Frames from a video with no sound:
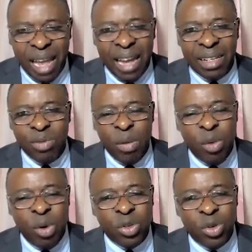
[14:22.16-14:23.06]
And when
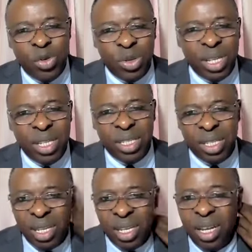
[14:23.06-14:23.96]
we want to do
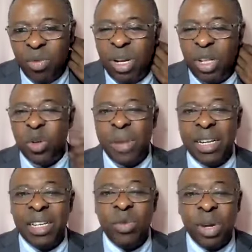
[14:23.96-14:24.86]
things, we need to be
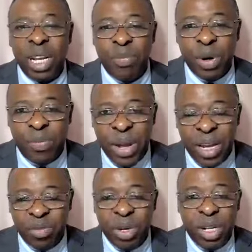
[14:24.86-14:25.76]
adequately
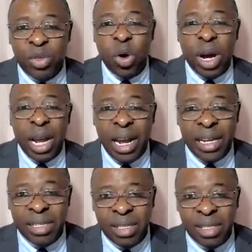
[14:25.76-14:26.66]
prepared. We need to
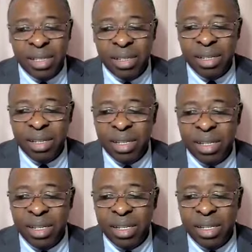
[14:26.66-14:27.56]
organize.
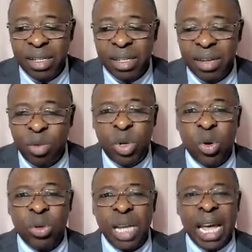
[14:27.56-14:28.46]
We
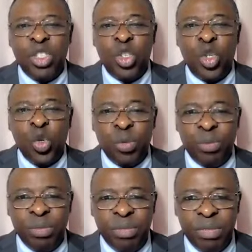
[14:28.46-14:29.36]
don't
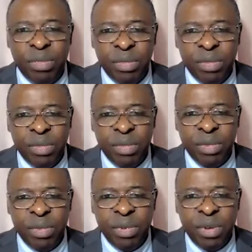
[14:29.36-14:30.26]
assume.
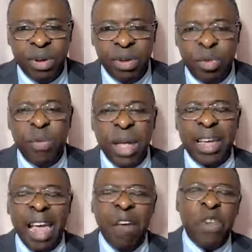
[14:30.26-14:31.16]
We
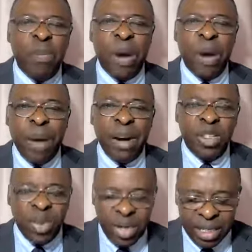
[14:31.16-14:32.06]
make every
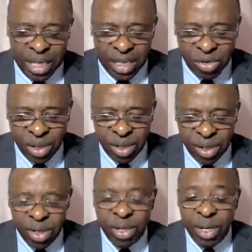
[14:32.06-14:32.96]
preparation necessary.
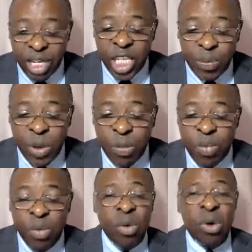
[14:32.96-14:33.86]
These
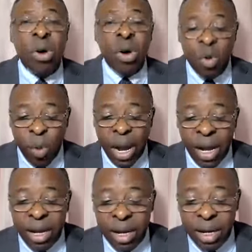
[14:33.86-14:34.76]
people
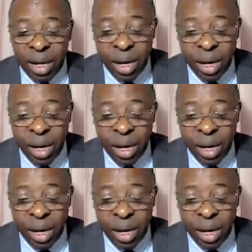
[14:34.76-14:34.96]
were